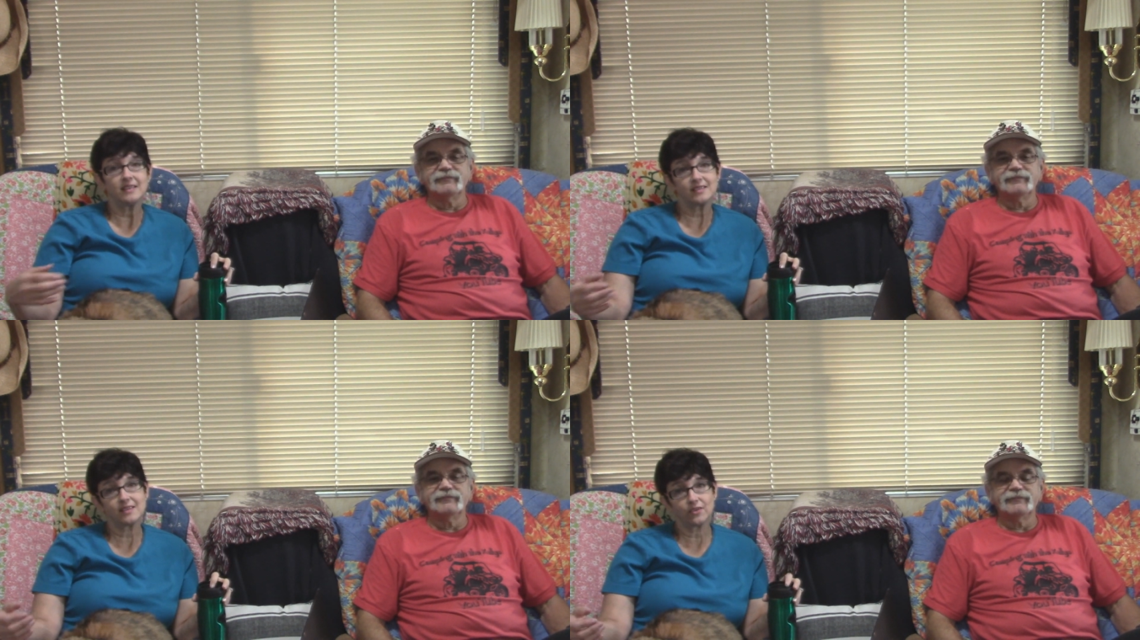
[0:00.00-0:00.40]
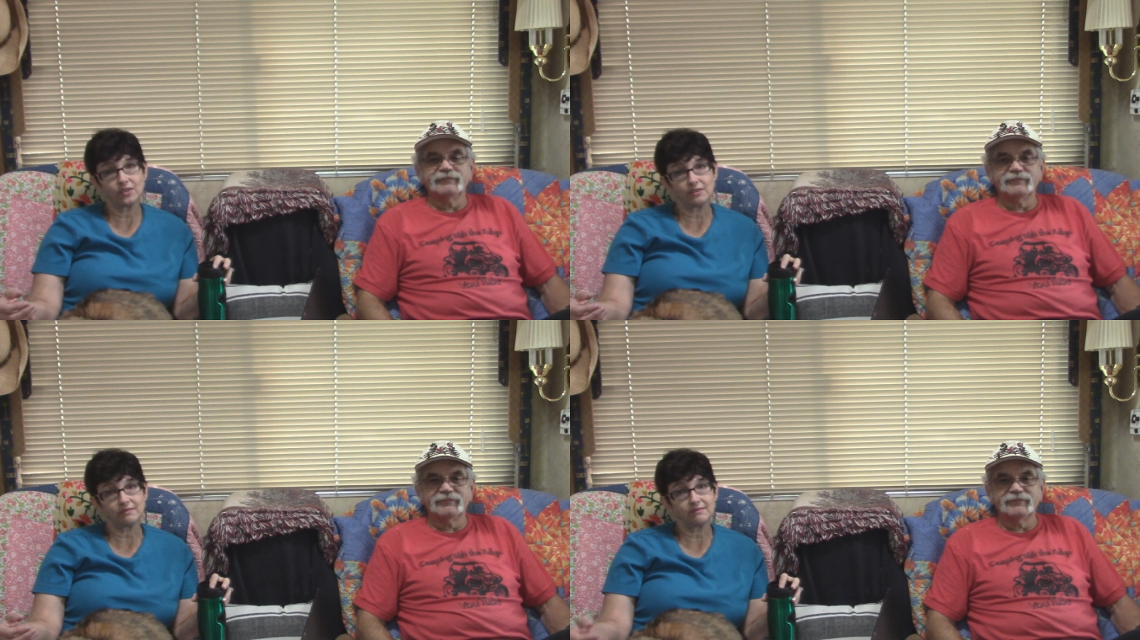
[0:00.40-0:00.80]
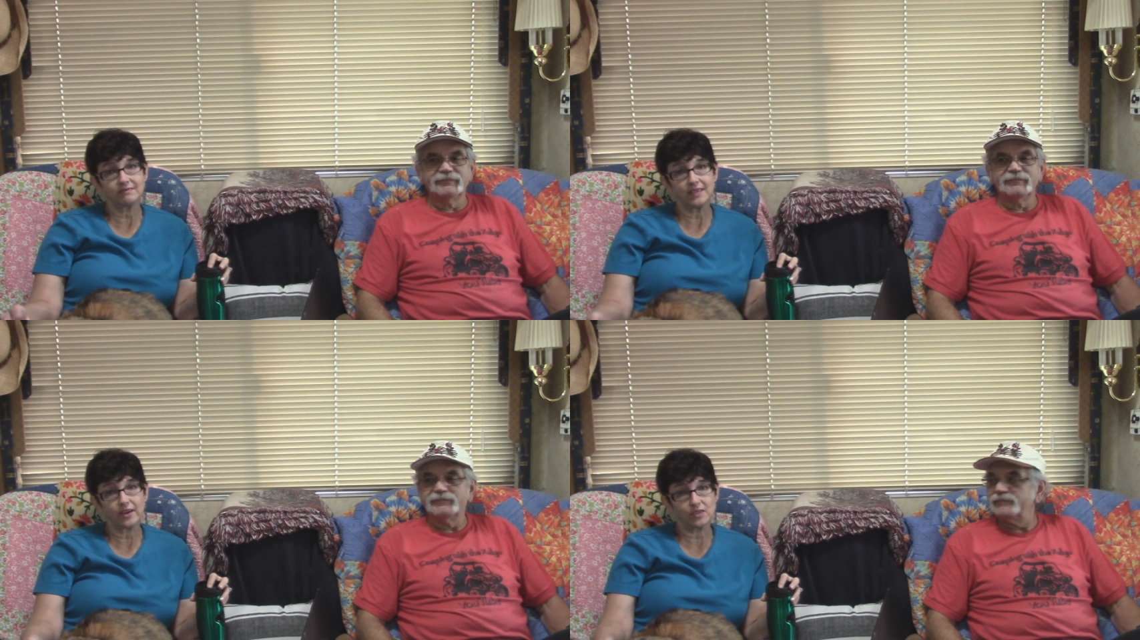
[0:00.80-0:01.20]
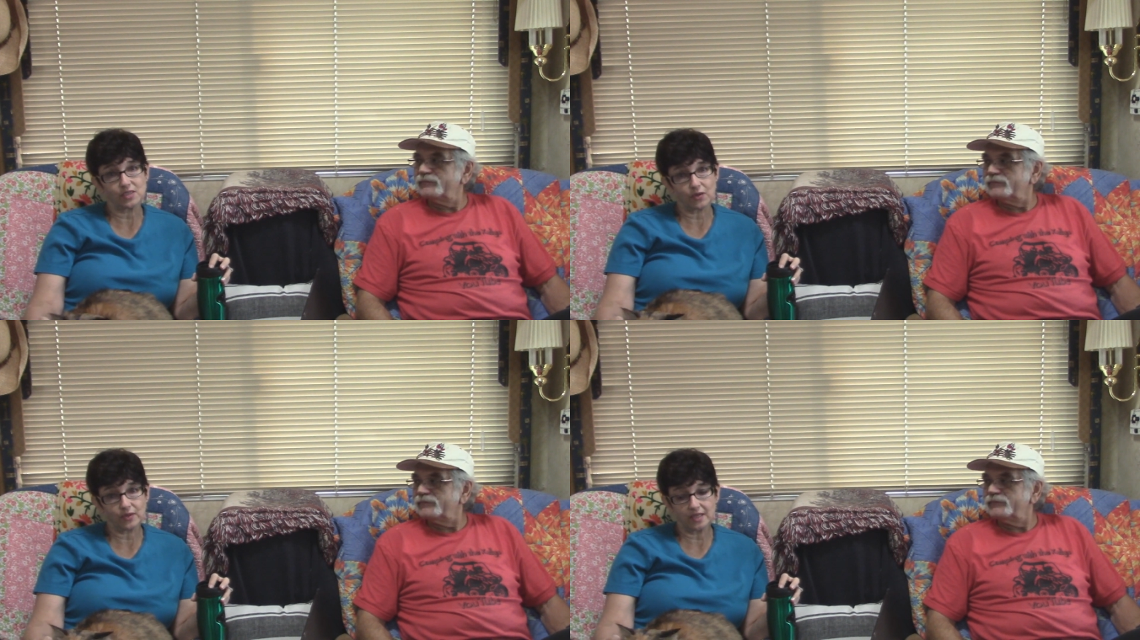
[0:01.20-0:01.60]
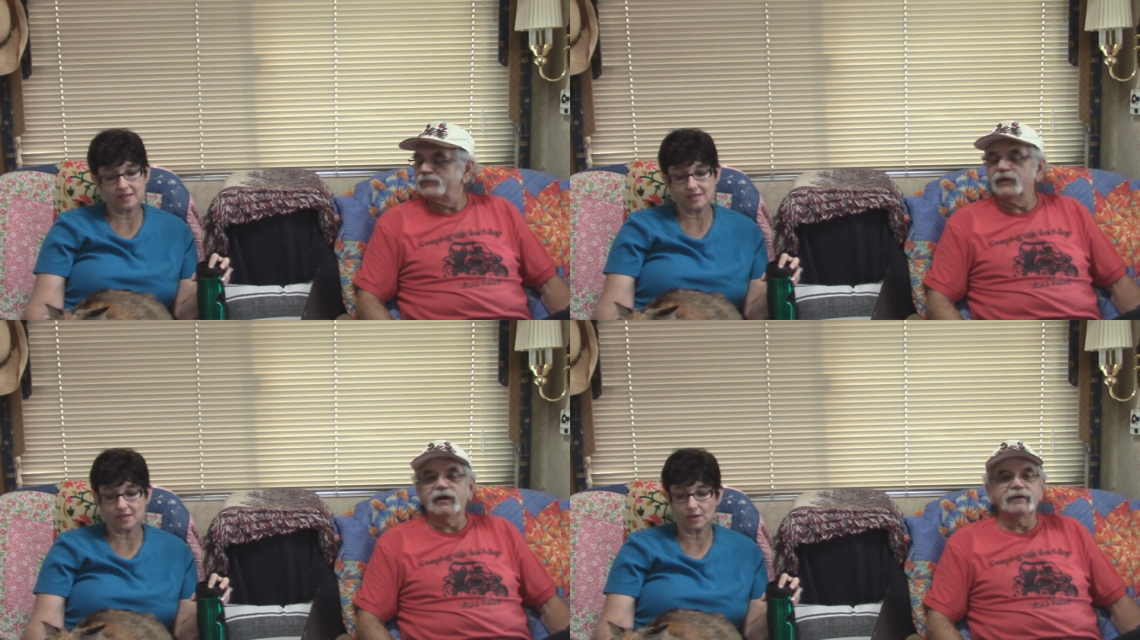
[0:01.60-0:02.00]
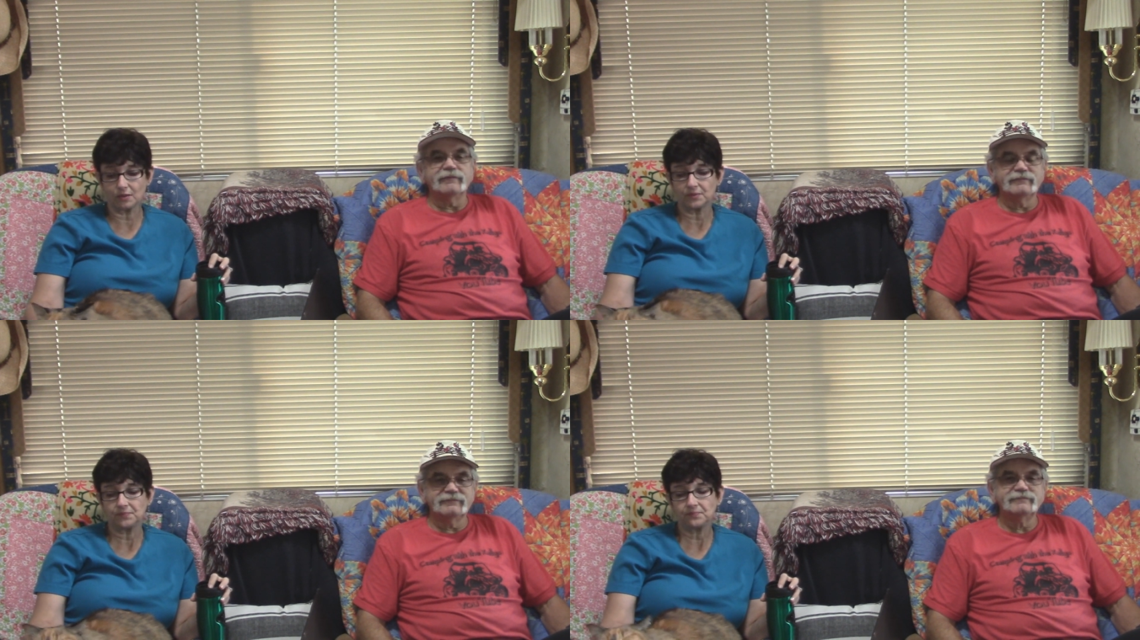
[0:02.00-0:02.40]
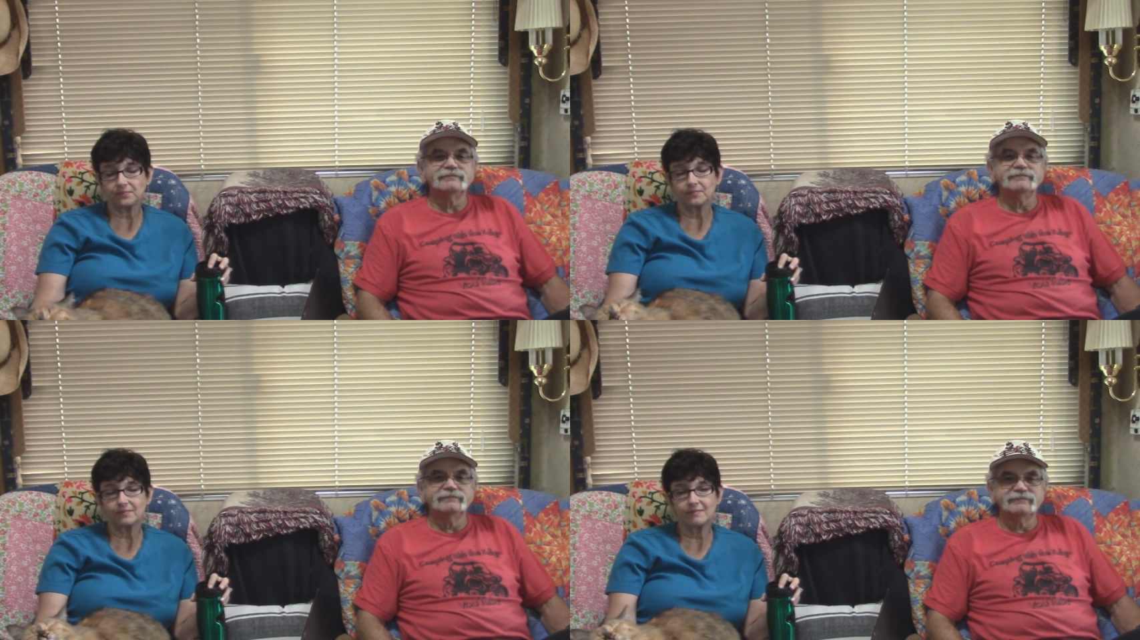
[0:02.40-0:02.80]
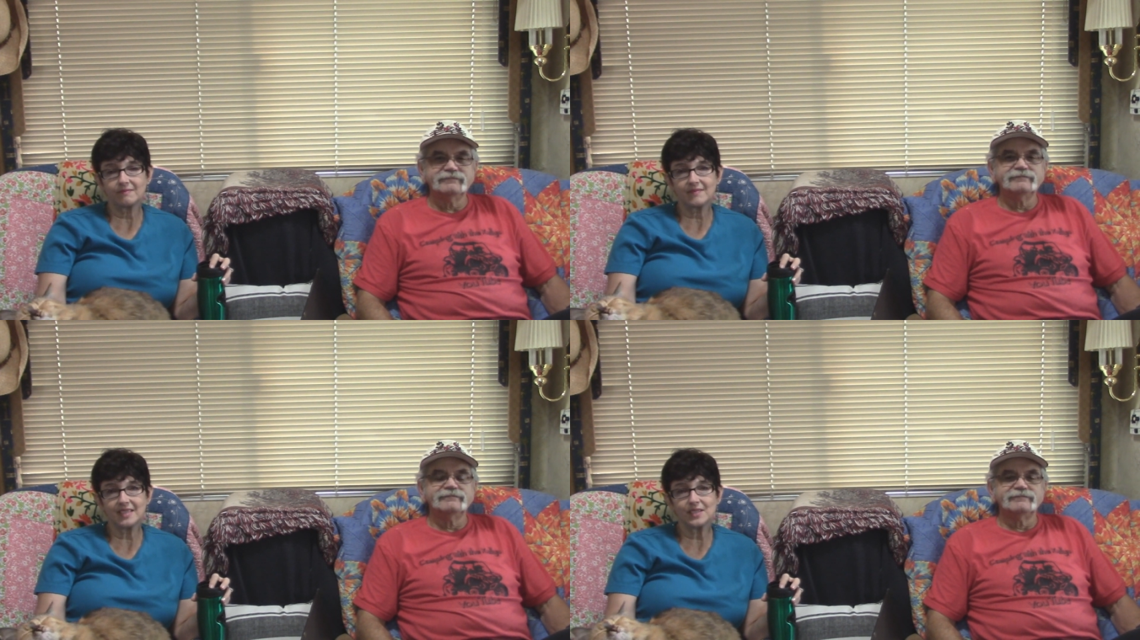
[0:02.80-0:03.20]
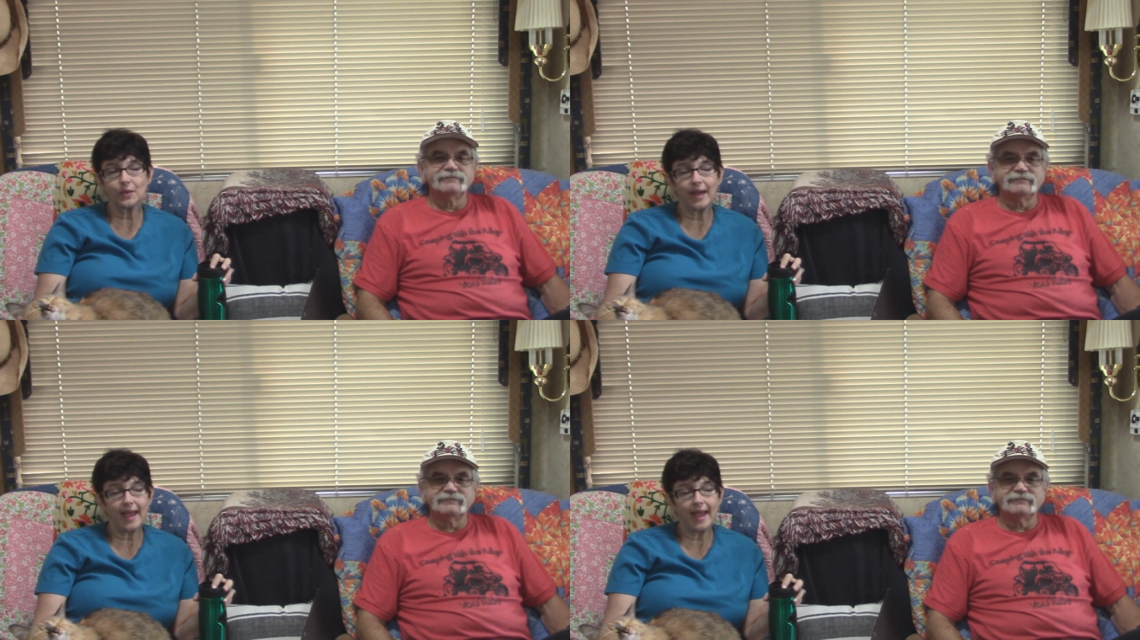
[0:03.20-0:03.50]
Speaker 1: southern Arizona. Yeah. So so I